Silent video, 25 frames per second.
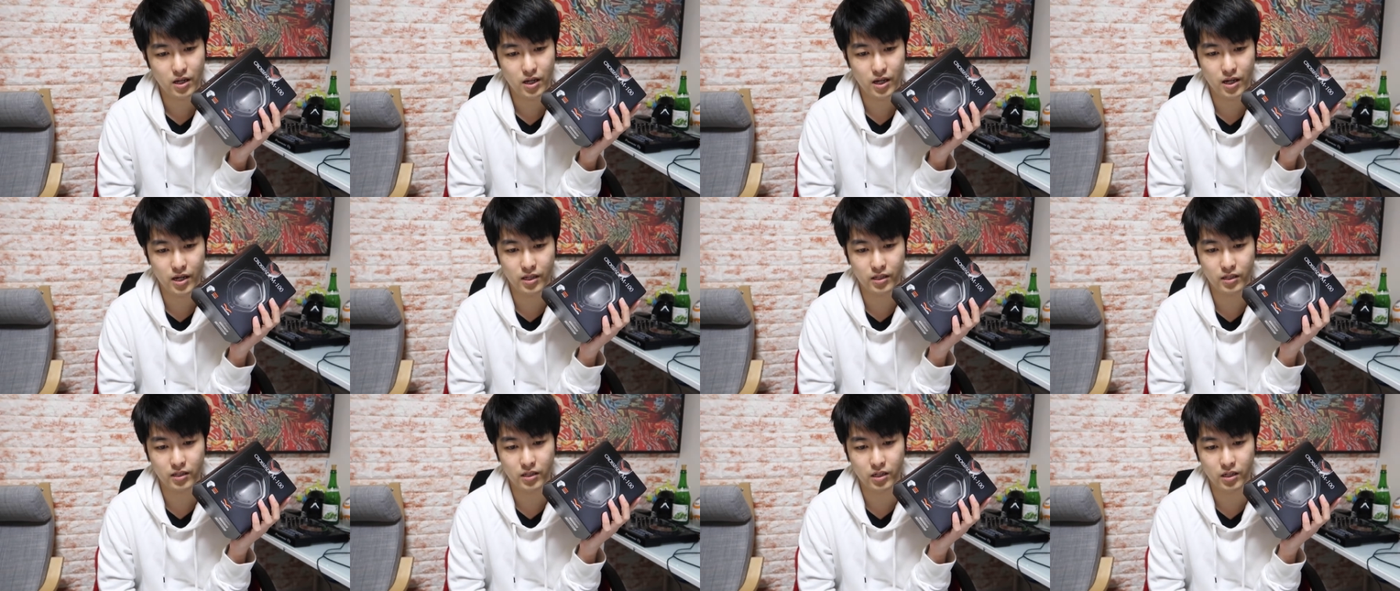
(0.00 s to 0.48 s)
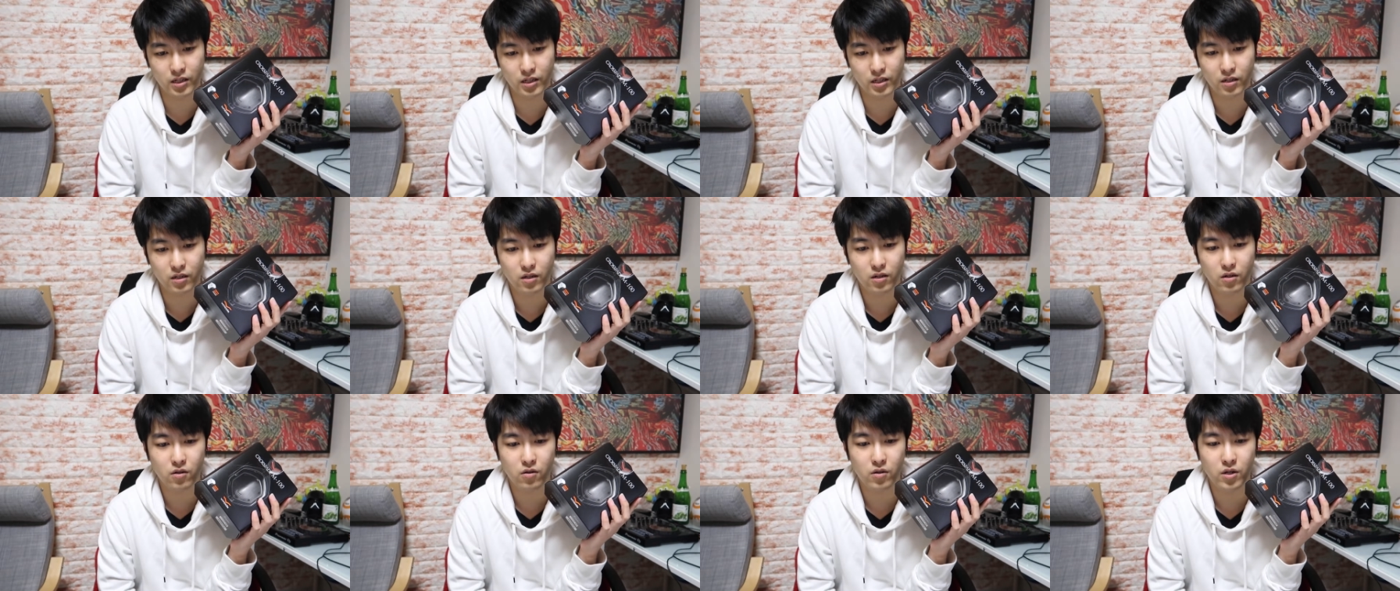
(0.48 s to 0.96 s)
and the
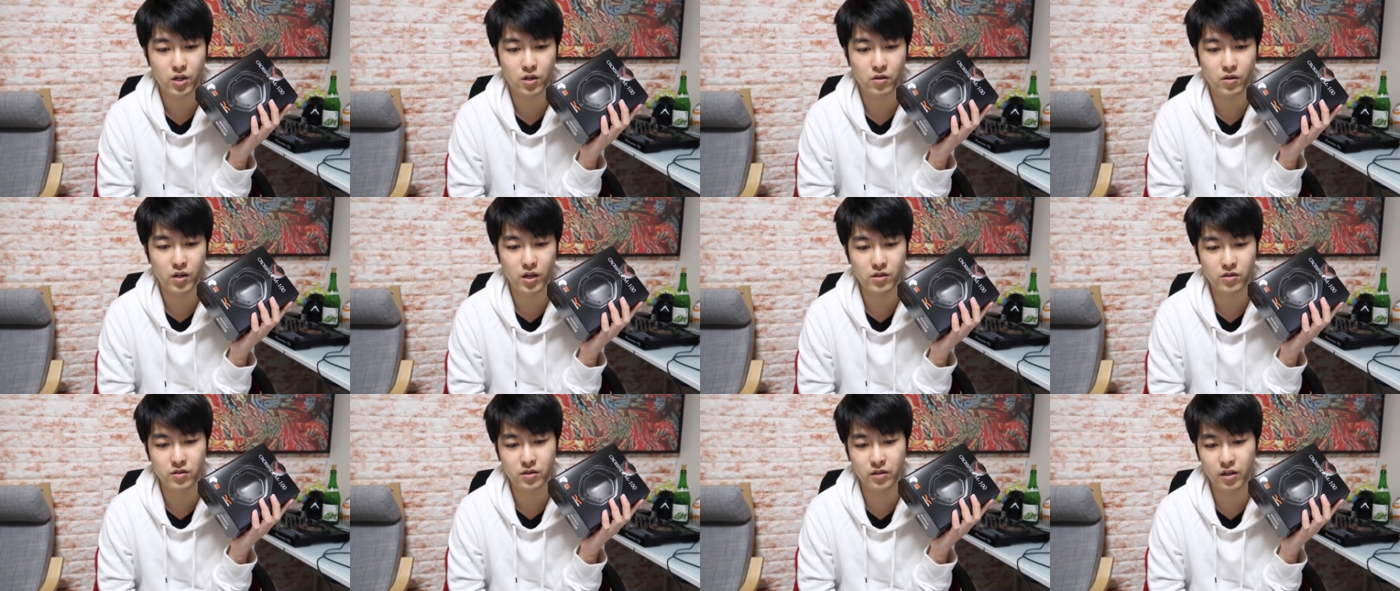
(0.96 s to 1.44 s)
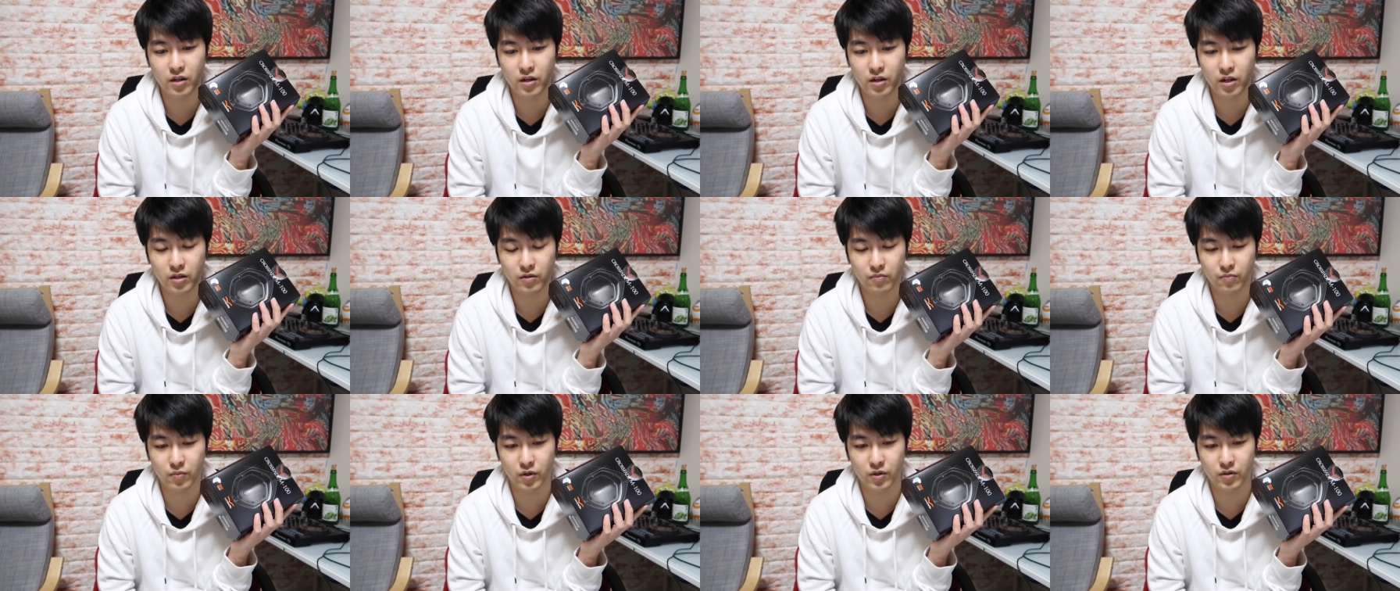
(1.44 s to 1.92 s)
frequency
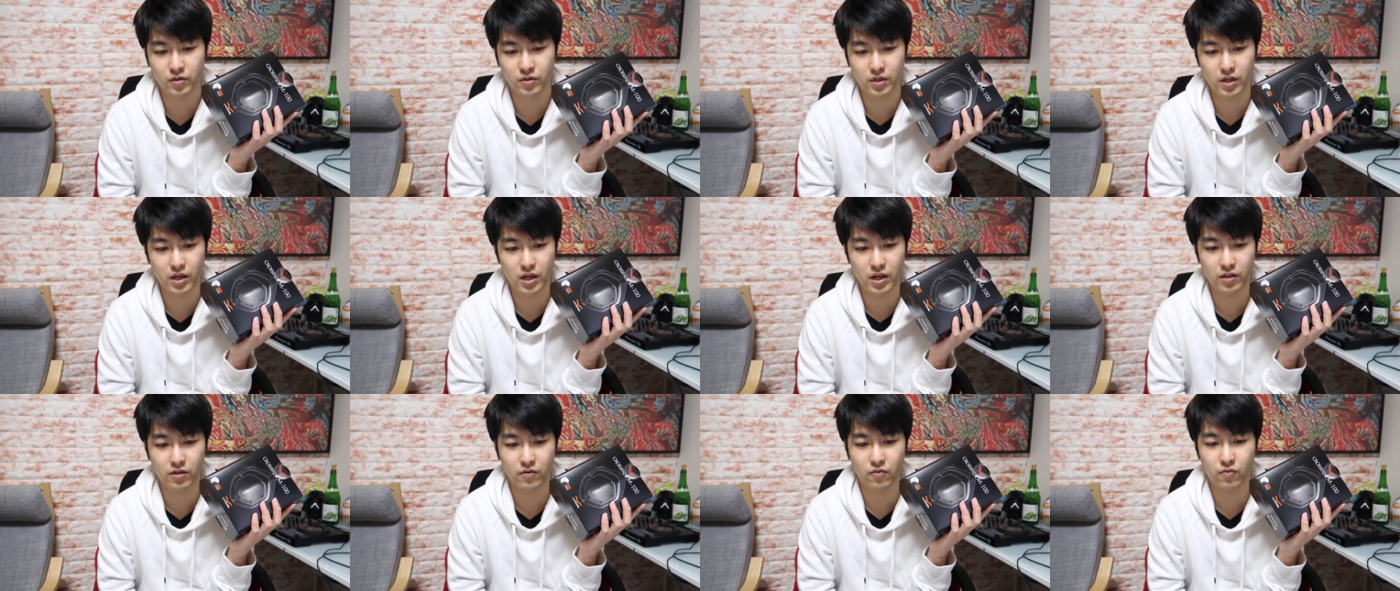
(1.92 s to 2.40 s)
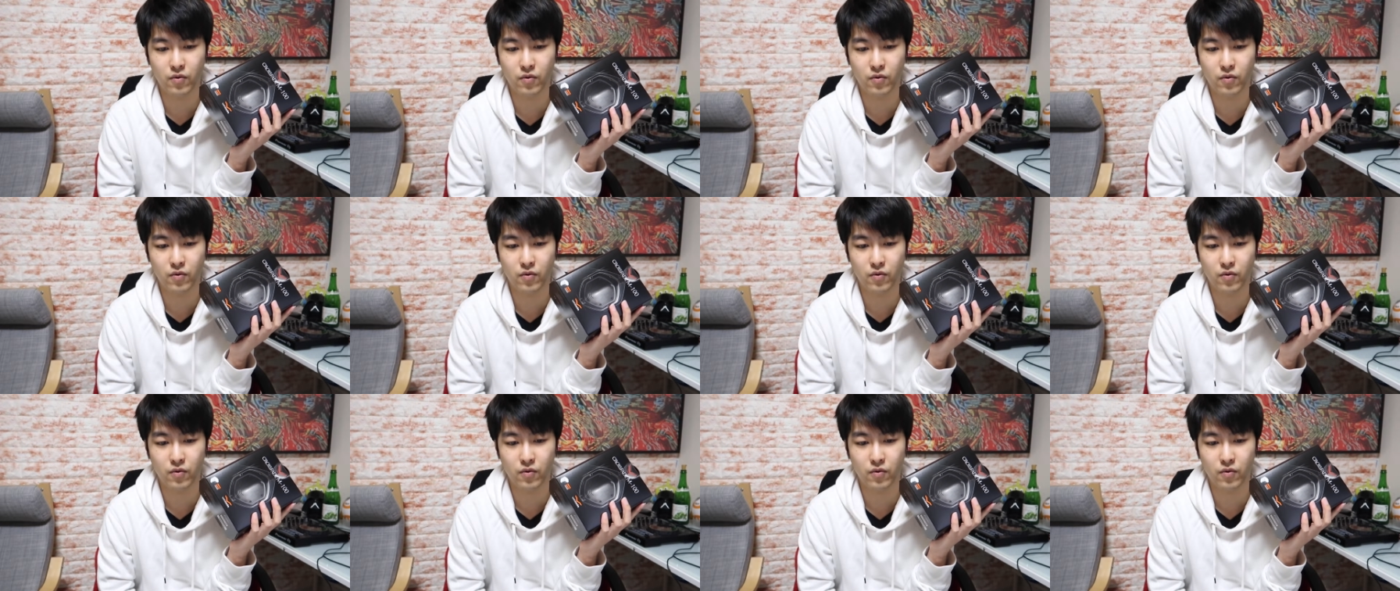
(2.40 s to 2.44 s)
response is